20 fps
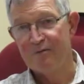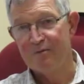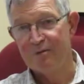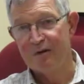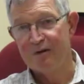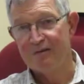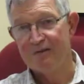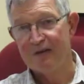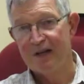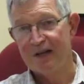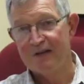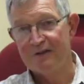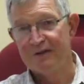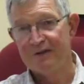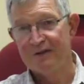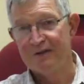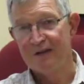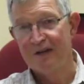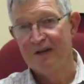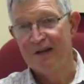
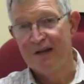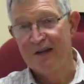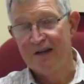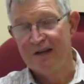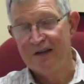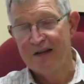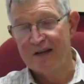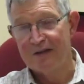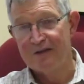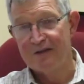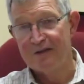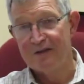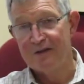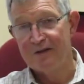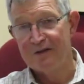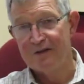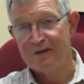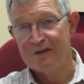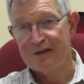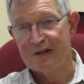prophylaxis. That
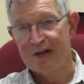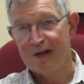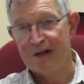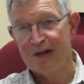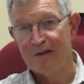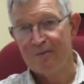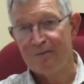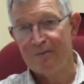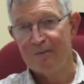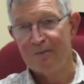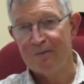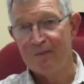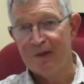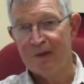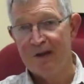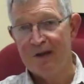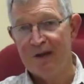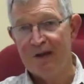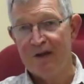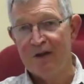is
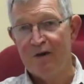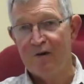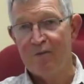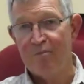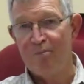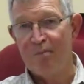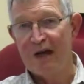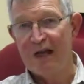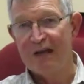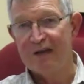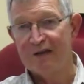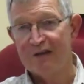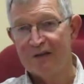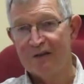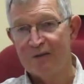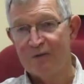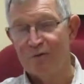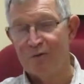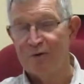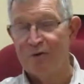
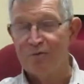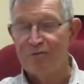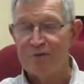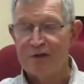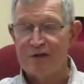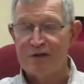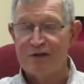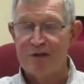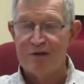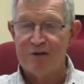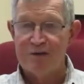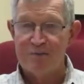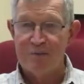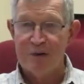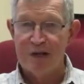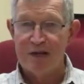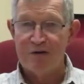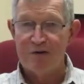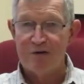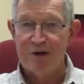Malinol, or is known as
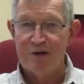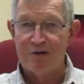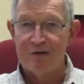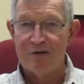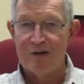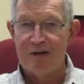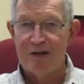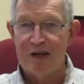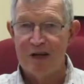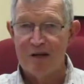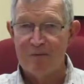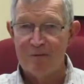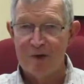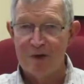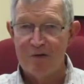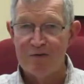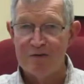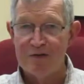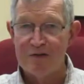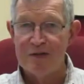Malarone
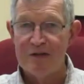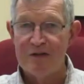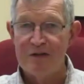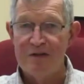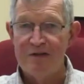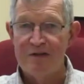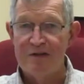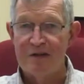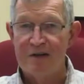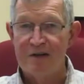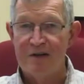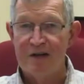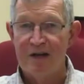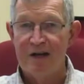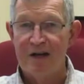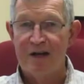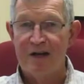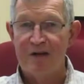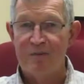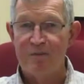overseas.
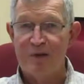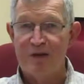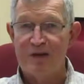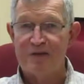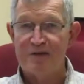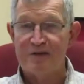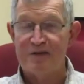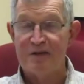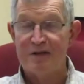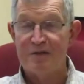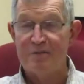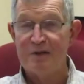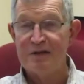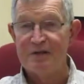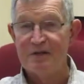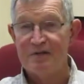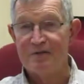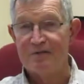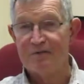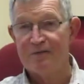That's an
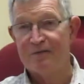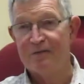expensive